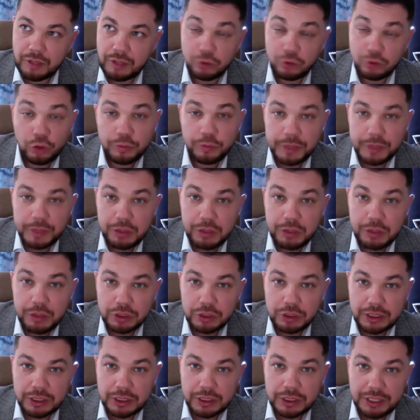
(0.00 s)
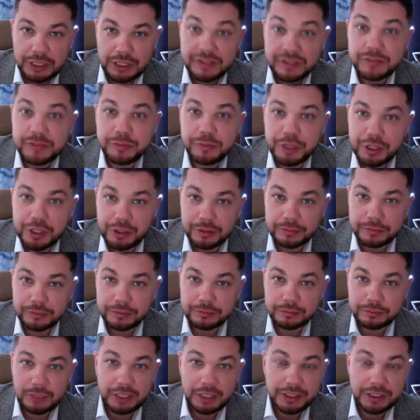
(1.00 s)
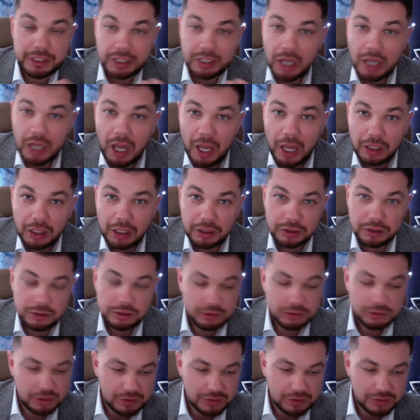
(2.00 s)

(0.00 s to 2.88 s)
rest period for the entire world,